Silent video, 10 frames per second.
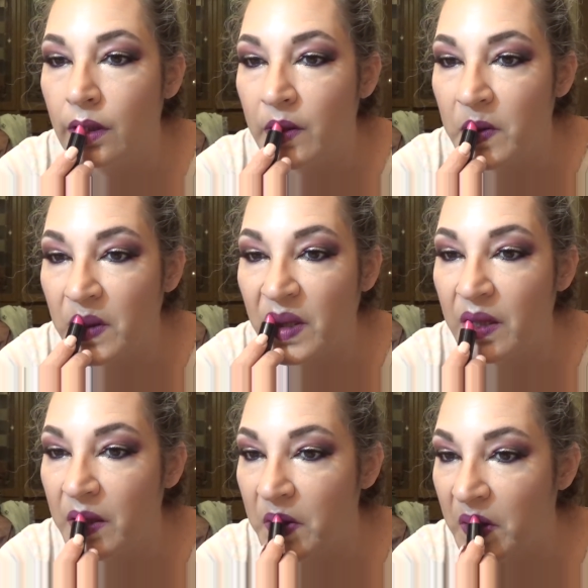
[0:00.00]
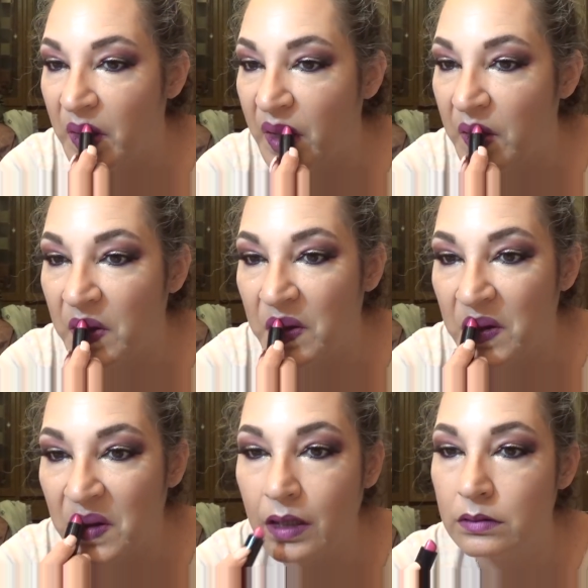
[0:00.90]
light pink that I
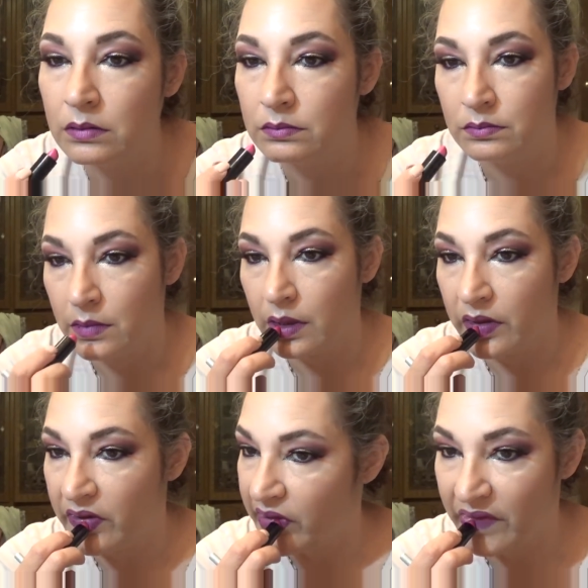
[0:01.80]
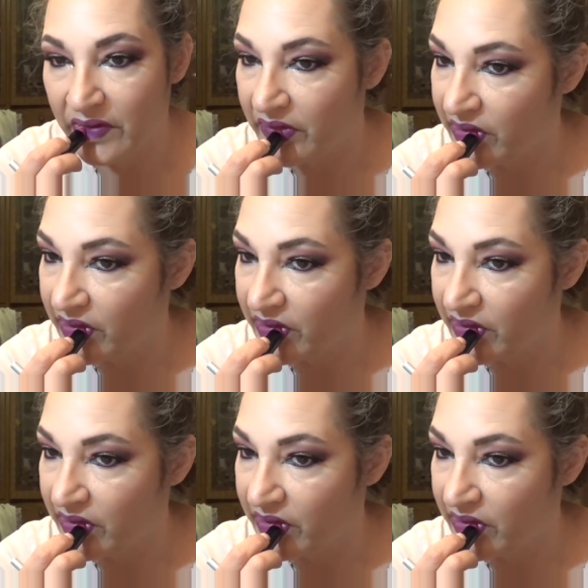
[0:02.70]
use as